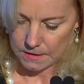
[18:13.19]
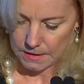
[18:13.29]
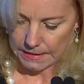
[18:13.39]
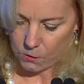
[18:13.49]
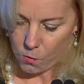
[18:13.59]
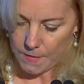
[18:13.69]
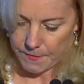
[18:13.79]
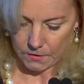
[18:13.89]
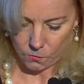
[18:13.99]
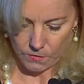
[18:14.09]

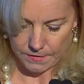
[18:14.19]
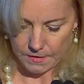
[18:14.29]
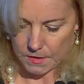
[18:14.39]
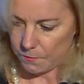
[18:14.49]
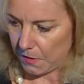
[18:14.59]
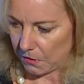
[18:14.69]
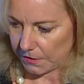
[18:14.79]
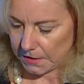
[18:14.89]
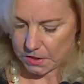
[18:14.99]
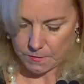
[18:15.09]
equipment within the
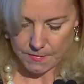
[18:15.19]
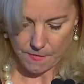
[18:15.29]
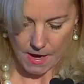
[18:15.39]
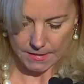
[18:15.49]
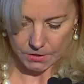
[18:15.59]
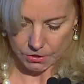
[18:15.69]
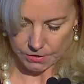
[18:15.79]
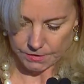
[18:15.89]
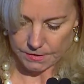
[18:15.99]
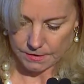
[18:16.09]
building to be
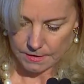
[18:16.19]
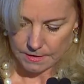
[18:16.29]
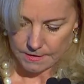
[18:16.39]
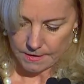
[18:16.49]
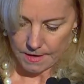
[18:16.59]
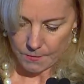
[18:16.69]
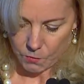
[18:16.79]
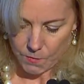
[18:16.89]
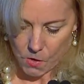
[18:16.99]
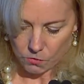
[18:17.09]
monitored
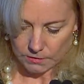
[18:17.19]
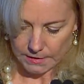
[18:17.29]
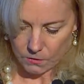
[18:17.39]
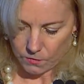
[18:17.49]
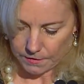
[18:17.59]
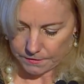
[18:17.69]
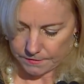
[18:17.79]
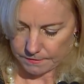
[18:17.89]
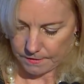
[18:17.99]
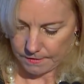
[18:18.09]
remotely
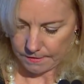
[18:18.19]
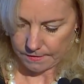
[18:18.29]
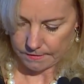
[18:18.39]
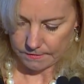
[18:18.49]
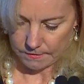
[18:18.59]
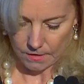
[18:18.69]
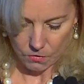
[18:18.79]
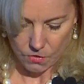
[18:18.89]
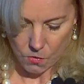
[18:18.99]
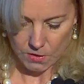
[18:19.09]
with
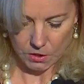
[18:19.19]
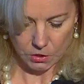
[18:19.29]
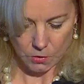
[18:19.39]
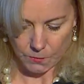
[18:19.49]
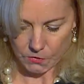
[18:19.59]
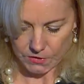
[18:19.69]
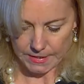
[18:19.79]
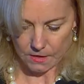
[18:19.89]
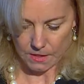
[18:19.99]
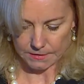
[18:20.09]
no additional
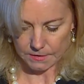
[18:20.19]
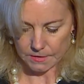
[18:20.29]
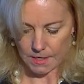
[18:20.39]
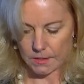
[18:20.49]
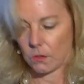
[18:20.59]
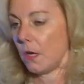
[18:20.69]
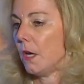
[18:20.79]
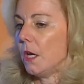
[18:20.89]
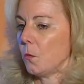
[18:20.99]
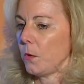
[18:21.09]
personnel on site.
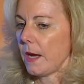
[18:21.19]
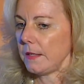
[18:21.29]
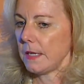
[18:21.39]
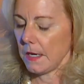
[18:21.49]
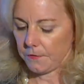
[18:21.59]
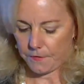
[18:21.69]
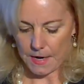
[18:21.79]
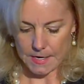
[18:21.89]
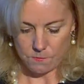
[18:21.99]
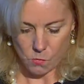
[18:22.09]
We
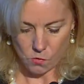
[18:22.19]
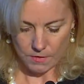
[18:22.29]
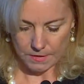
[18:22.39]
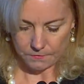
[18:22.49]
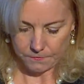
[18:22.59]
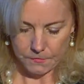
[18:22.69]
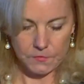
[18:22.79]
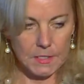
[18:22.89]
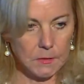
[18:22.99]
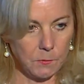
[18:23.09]
identified more than
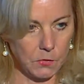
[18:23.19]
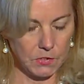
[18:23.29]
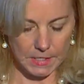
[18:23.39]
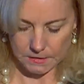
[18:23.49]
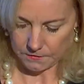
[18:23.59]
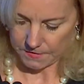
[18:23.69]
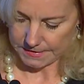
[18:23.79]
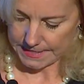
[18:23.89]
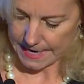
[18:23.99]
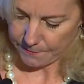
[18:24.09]
15% of the
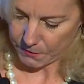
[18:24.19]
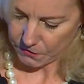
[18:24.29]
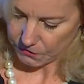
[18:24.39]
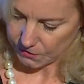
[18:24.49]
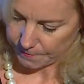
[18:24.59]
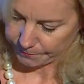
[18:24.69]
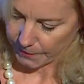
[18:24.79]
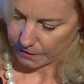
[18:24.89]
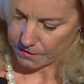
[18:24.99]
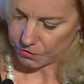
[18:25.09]
dampers
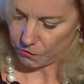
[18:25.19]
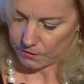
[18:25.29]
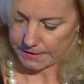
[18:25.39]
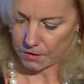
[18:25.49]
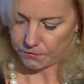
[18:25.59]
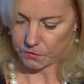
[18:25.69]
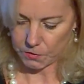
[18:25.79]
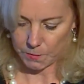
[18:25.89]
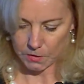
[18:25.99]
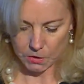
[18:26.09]
controlling airflow
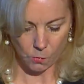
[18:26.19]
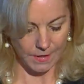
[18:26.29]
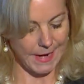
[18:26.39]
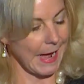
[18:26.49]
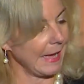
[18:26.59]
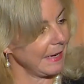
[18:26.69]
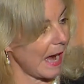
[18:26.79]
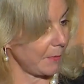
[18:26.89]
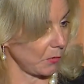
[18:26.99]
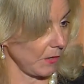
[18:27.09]
in the building were
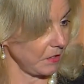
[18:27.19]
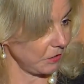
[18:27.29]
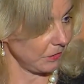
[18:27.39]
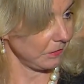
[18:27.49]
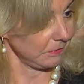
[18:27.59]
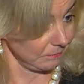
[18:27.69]
non-operational